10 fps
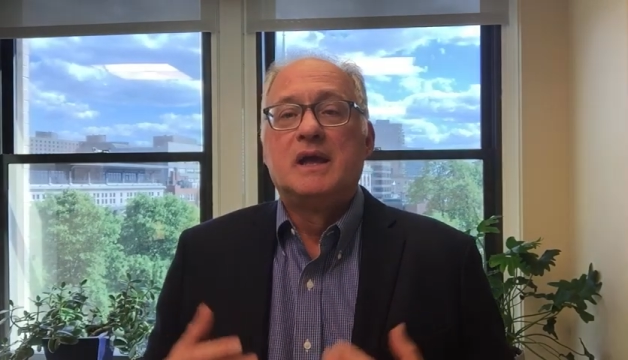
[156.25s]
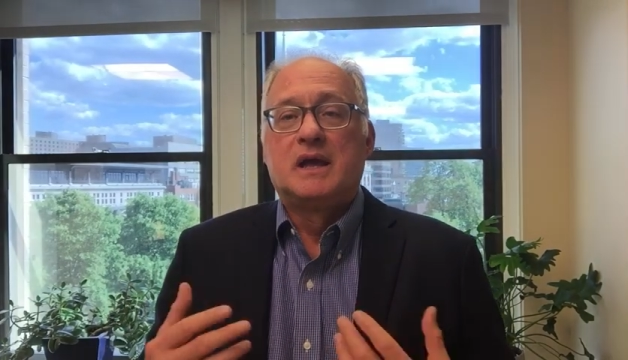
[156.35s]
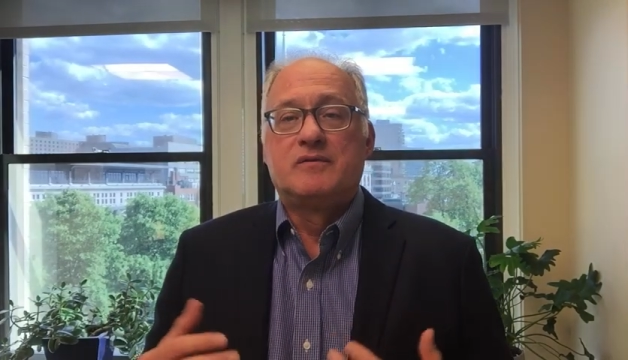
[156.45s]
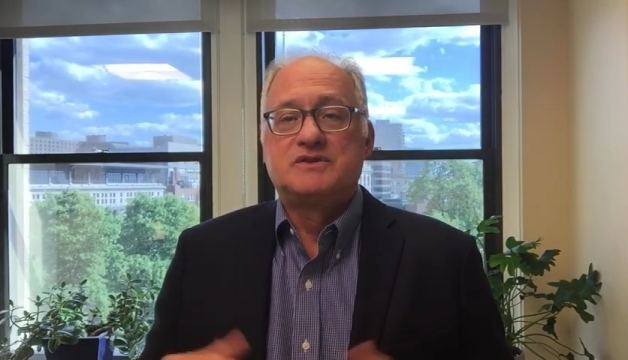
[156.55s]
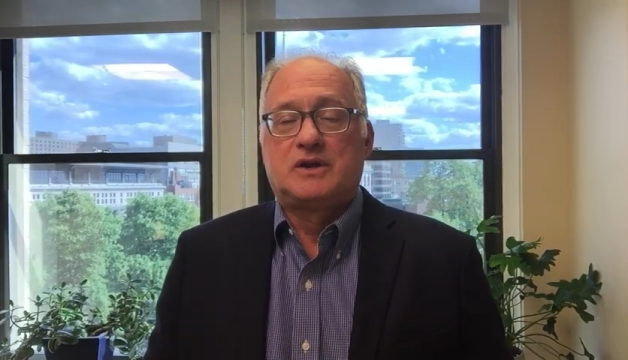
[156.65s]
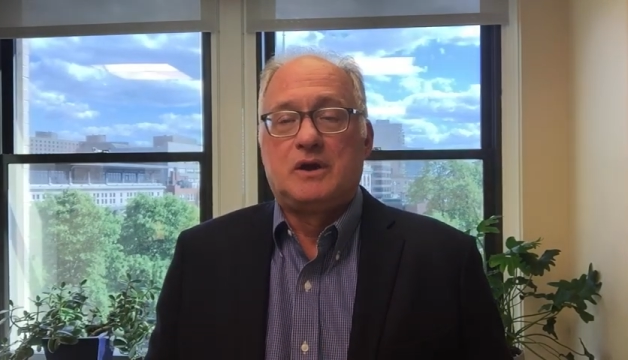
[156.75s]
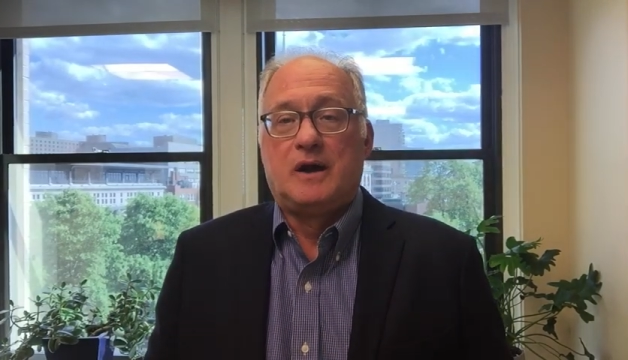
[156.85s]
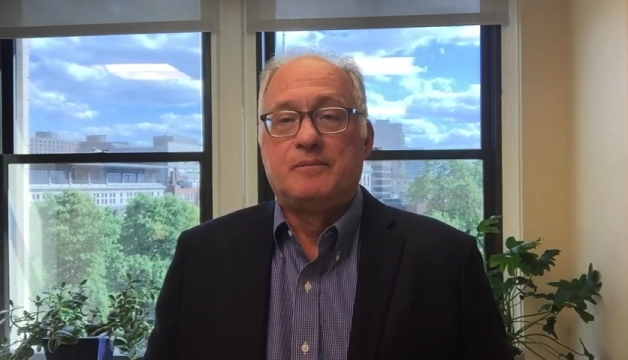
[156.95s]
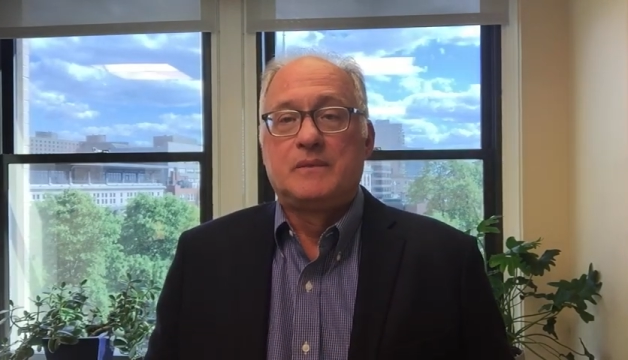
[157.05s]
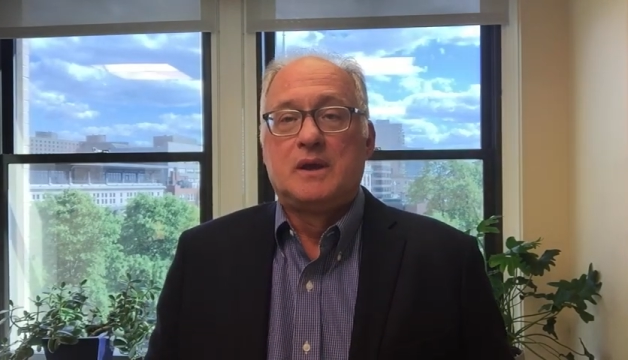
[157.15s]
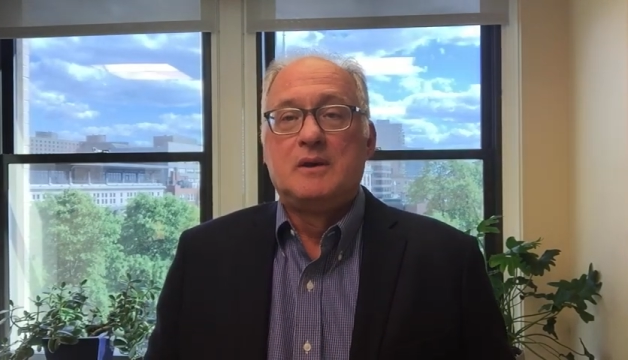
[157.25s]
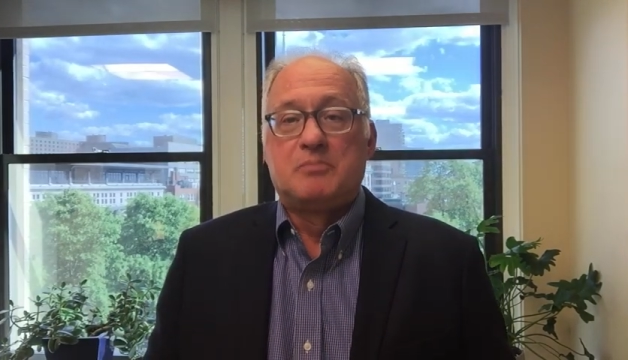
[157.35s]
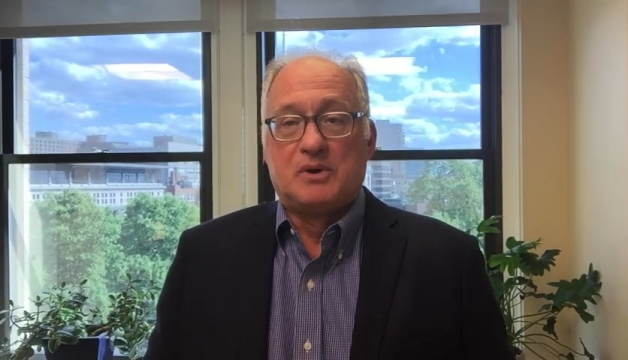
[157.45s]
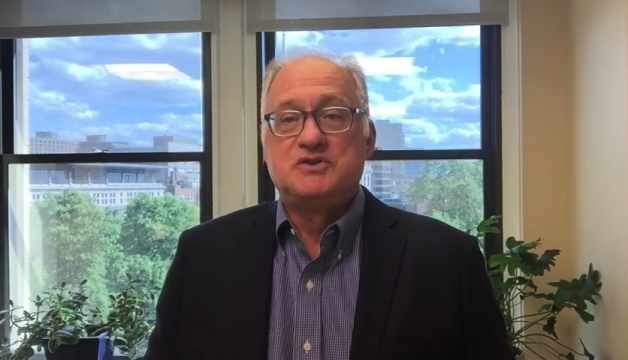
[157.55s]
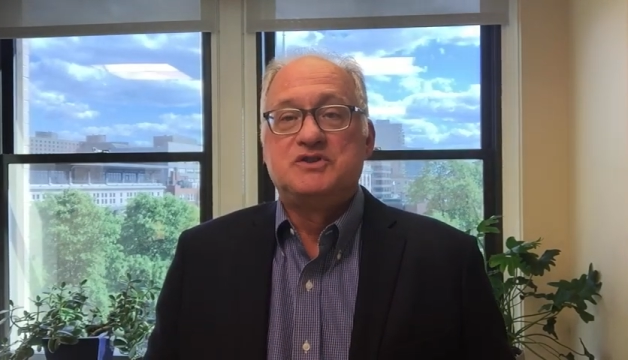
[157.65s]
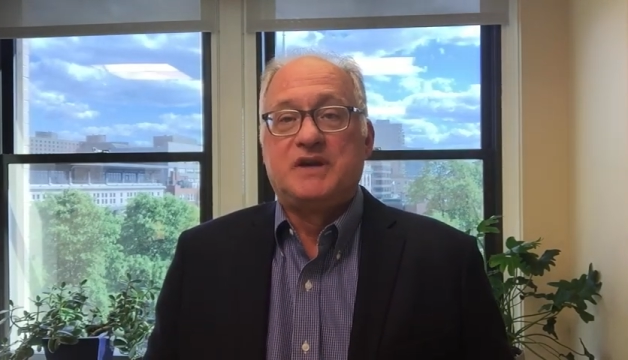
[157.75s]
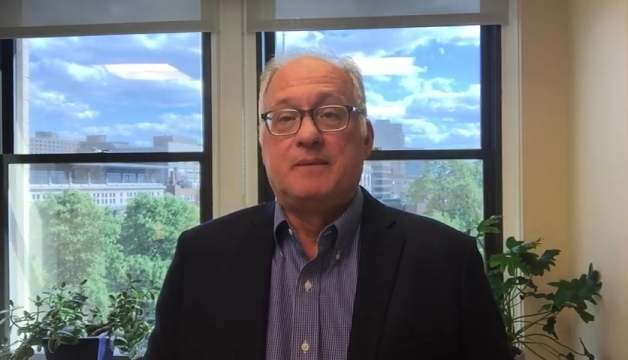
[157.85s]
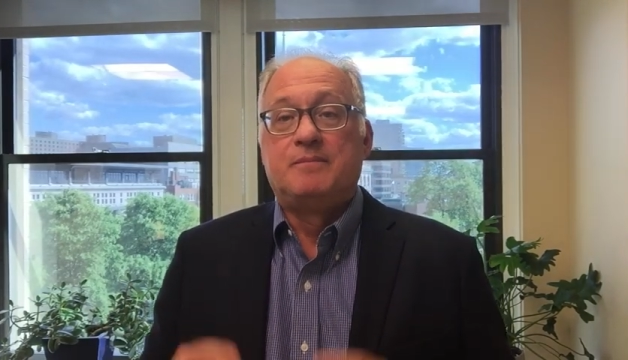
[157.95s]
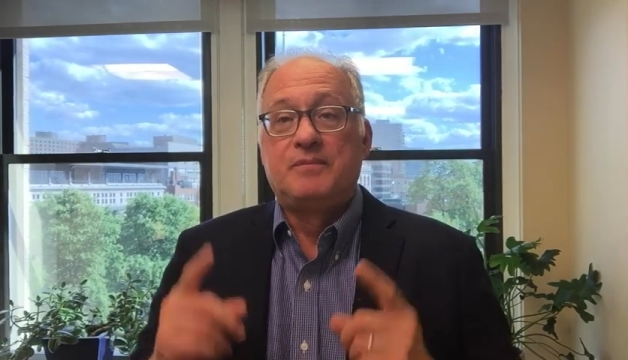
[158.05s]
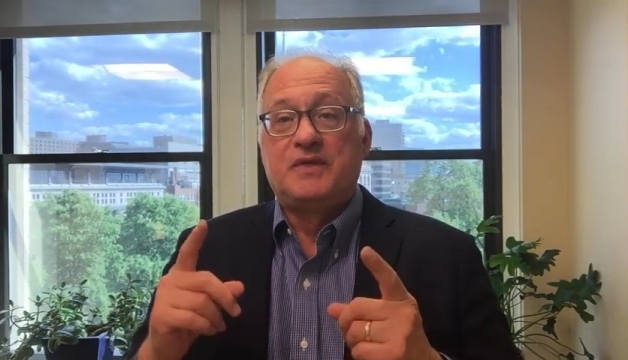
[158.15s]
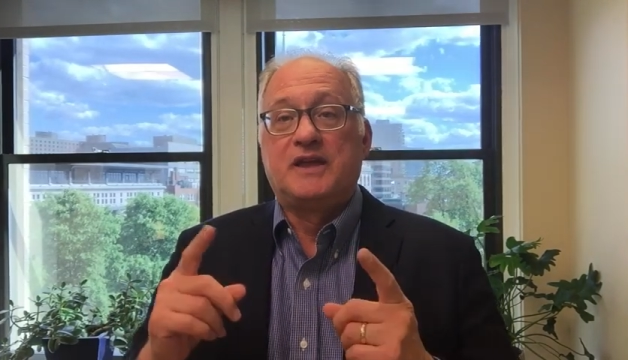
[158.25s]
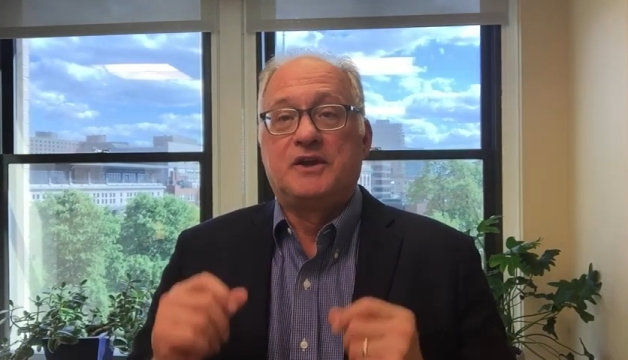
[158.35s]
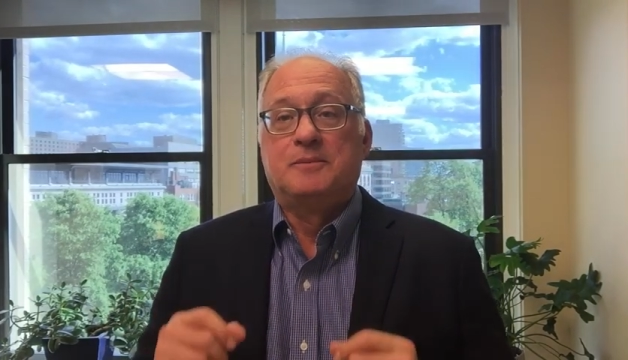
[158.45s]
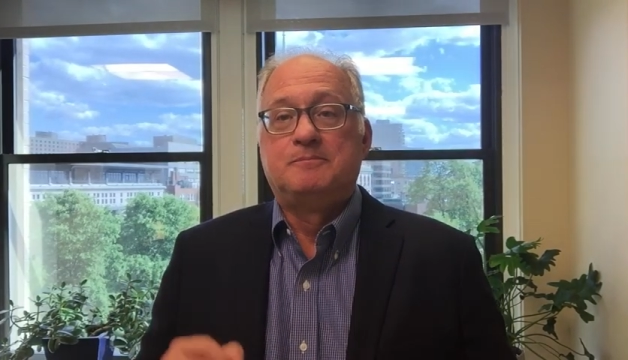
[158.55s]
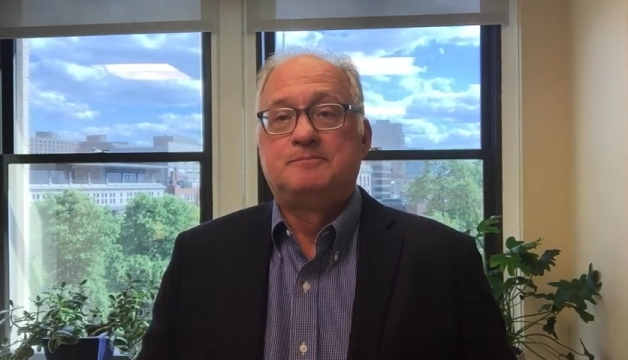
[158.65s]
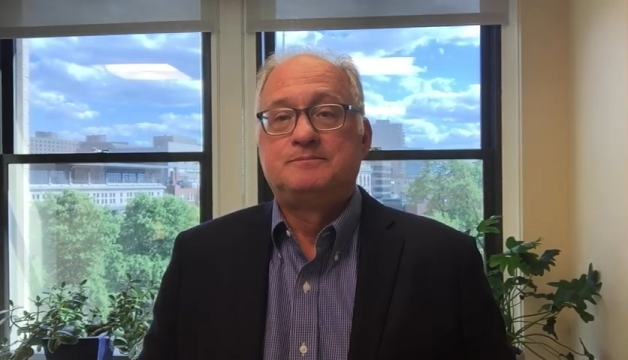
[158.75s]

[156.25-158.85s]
Give us a call. Burns and Jen, thank you.